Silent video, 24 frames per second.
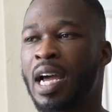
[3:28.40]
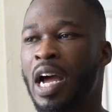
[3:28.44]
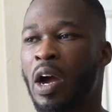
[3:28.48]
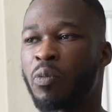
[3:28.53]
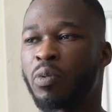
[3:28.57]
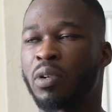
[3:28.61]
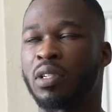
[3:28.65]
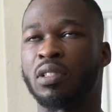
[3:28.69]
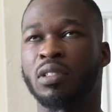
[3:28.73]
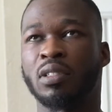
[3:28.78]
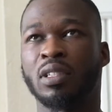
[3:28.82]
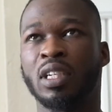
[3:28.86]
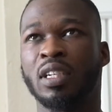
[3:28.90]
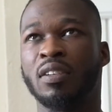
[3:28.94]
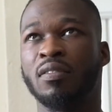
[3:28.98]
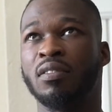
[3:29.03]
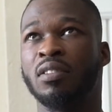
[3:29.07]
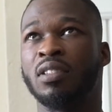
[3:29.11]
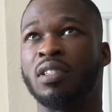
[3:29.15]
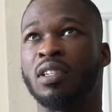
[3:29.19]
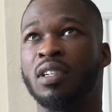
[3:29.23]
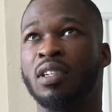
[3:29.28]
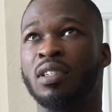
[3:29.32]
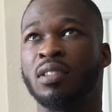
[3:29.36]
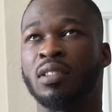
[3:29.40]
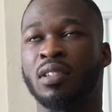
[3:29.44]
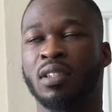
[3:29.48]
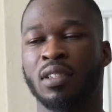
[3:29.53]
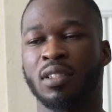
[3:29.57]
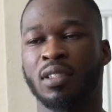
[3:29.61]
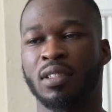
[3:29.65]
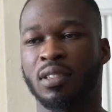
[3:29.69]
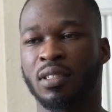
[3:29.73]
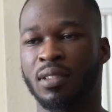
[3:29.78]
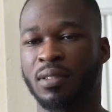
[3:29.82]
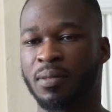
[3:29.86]
cannot receive
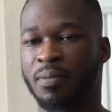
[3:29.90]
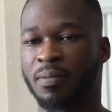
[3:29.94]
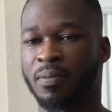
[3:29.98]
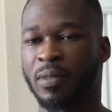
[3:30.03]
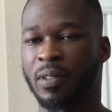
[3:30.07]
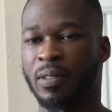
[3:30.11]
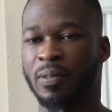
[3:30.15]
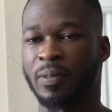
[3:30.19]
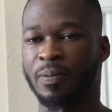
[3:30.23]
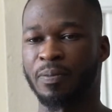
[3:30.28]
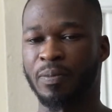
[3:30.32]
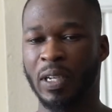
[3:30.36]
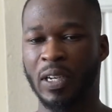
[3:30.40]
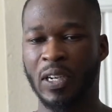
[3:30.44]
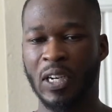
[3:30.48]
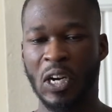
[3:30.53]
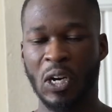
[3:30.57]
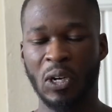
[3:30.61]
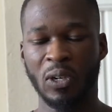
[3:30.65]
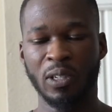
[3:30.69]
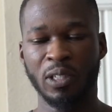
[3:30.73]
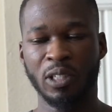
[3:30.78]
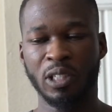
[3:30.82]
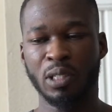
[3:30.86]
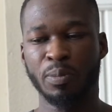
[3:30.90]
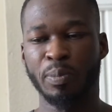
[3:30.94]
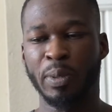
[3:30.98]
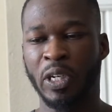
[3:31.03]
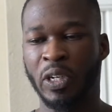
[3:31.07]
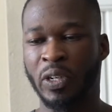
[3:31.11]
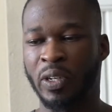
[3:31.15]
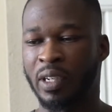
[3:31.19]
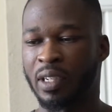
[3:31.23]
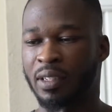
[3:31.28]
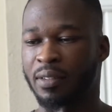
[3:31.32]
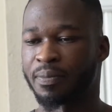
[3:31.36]
Jesus and the Holy
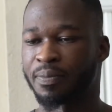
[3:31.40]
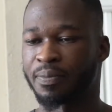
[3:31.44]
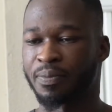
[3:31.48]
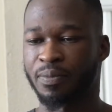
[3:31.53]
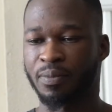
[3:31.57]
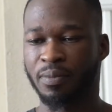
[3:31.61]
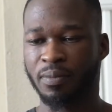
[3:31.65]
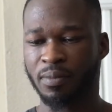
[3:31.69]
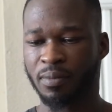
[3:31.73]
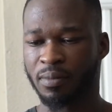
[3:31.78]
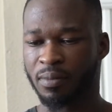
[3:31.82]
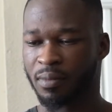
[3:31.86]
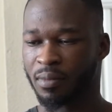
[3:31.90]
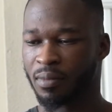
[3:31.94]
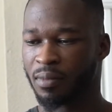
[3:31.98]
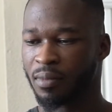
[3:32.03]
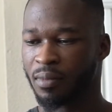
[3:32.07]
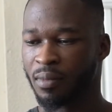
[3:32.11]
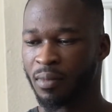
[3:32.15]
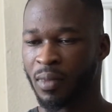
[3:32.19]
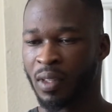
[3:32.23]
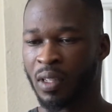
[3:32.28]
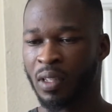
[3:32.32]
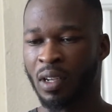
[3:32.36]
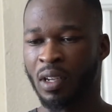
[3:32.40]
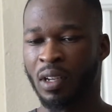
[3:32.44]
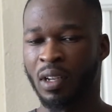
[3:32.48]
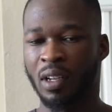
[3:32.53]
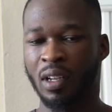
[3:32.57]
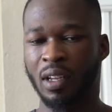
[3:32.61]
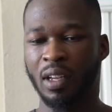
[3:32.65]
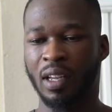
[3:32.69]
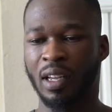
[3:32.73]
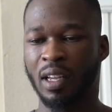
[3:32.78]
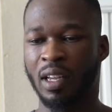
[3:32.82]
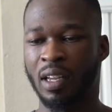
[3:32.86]
Spirit
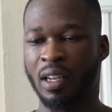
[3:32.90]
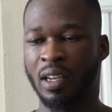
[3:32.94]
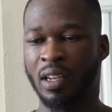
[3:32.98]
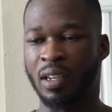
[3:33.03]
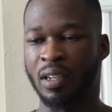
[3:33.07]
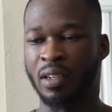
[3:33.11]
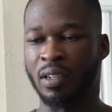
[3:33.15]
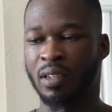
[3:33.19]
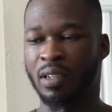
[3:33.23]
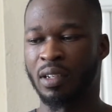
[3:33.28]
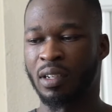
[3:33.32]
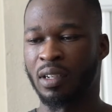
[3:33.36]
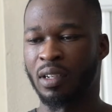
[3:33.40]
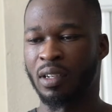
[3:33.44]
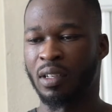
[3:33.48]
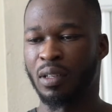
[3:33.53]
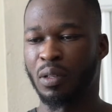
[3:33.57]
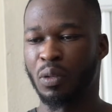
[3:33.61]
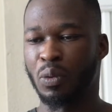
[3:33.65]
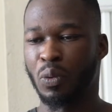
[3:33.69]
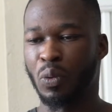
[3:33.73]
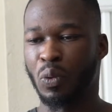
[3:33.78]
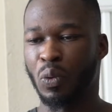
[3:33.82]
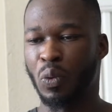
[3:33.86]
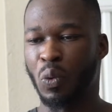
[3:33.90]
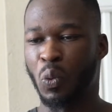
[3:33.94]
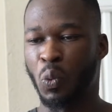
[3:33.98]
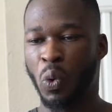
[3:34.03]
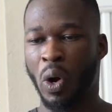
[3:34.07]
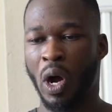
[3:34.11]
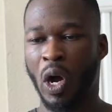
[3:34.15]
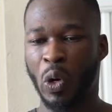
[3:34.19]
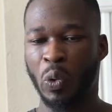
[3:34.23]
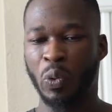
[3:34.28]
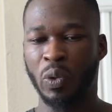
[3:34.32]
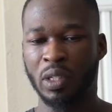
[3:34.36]
and
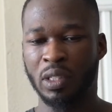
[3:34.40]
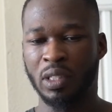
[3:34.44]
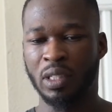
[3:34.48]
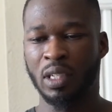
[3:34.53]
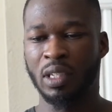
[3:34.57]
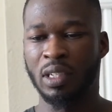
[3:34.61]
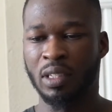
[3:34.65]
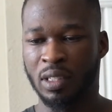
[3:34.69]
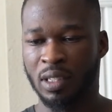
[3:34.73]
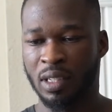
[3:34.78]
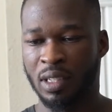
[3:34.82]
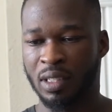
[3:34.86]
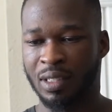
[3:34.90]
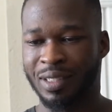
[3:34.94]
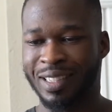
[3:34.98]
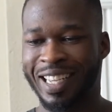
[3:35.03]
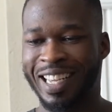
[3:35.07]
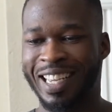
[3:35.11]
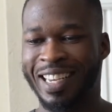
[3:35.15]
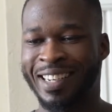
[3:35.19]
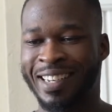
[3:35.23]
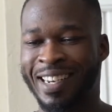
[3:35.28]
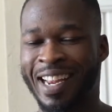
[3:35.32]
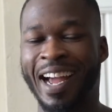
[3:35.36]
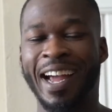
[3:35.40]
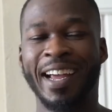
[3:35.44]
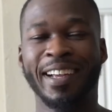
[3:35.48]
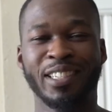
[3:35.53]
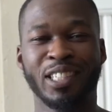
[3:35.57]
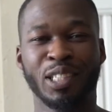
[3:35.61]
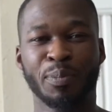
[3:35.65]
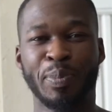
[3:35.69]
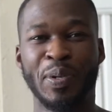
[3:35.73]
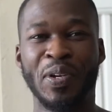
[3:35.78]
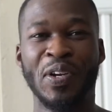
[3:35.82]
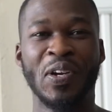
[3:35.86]
walk with Jesus and
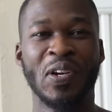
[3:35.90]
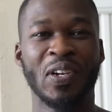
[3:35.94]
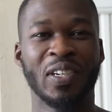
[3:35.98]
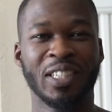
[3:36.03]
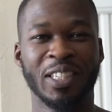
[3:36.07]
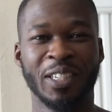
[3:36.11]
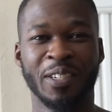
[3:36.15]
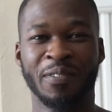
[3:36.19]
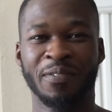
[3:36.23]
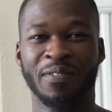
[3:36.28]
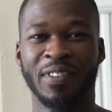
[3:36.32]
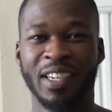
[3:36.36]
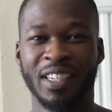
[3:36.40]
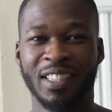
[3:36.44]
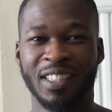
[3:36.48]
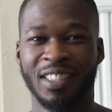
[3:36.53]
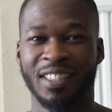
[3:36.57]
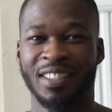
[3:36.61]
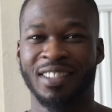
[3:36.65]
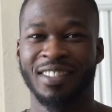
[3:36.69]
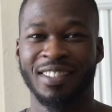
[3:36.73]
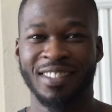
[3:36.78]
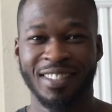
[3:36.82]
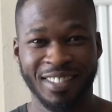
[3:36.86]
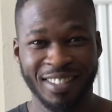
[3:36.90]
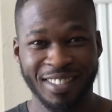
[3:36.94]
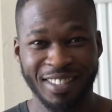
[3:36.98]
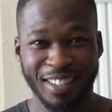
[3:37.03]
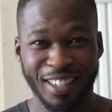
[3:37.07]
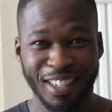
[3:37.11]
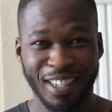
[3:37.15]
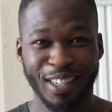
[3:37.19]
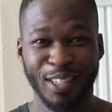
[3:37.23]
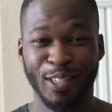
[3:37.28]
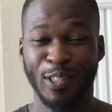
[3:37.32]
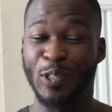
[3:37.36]
not experience conviction.
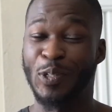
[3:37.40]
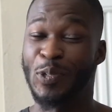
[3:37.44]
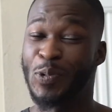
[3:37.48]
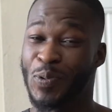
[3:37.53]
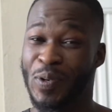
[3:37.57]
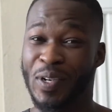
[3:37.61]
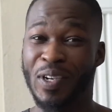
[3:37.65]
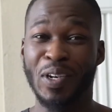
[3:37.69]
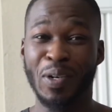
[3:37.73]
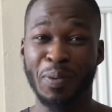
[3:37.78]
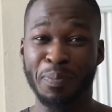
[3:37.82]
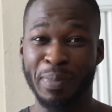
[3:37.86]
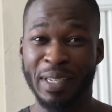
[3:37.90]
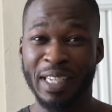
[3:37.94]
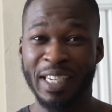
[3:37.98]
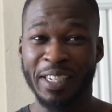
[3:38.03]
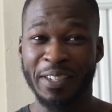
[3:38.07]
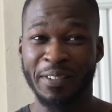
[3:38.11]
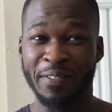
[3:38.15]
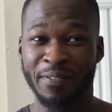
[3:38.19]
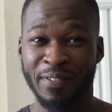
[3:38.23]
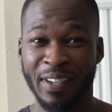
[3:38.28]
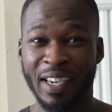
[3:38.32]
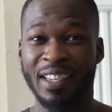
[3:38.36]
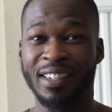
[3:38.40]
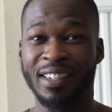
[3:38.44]
You will be